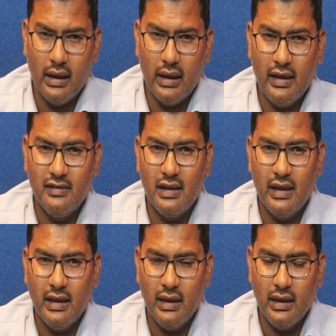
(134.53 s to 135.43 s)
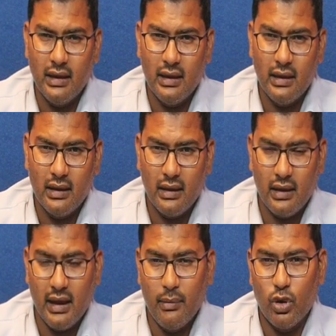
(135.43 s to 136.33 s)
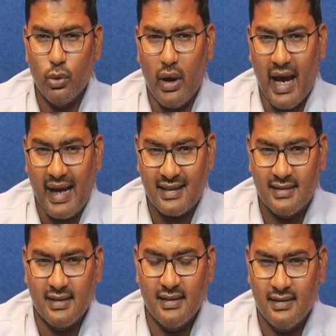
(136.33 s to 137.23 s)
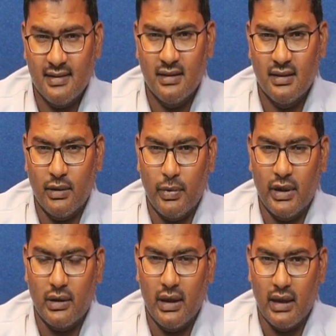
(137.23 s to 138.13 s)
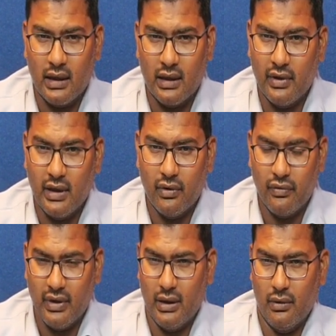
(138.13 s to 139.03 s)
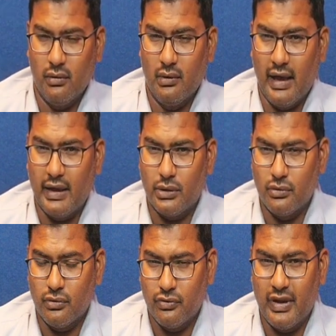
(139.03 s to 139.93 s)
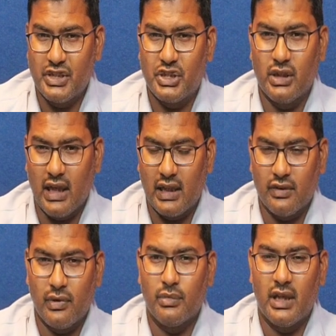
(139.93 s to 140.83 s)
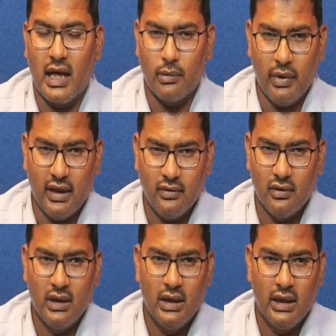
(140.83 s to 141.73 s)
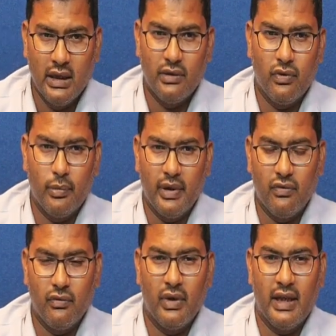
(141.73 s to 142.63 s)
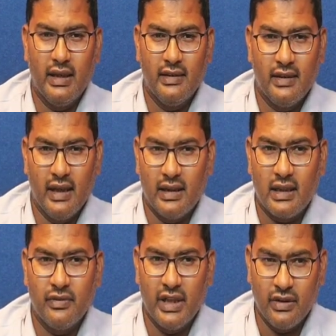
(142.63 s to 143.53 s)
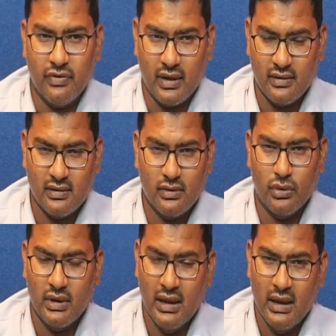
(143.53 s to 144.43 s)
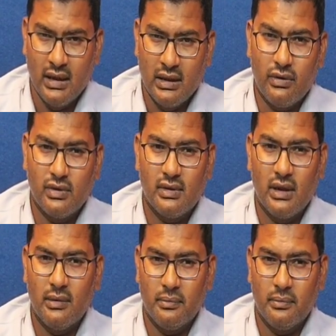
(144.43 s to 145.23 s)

easily can able to access that particular data. Whenever we like to fetch the data from the database, it would be very easy and convenient for us. So that was the